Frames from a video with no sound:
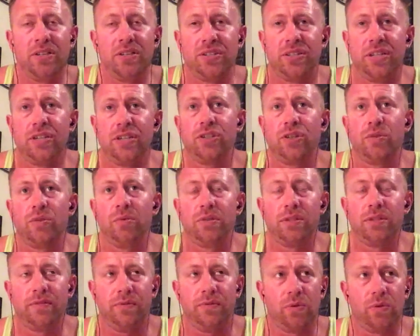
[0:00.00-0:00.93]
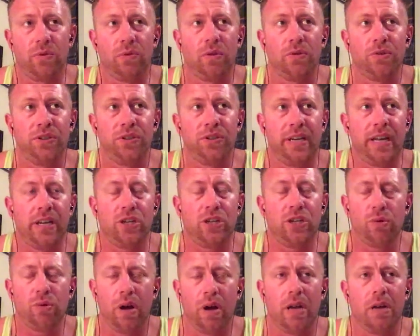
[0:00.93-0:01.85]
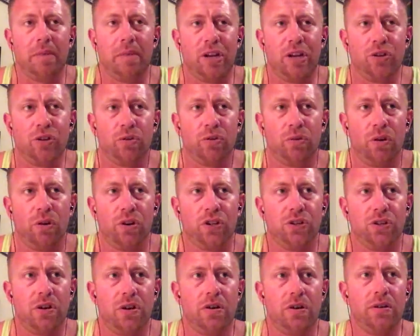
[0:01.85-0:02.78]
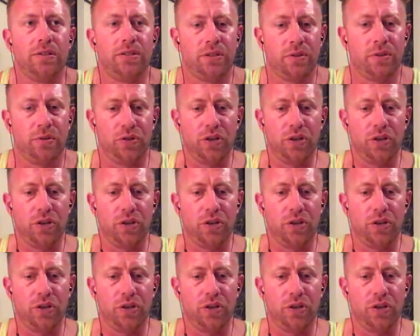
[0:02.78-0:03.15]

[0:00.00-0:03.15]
him, his sister was a full-grown teenager who had a major crush on.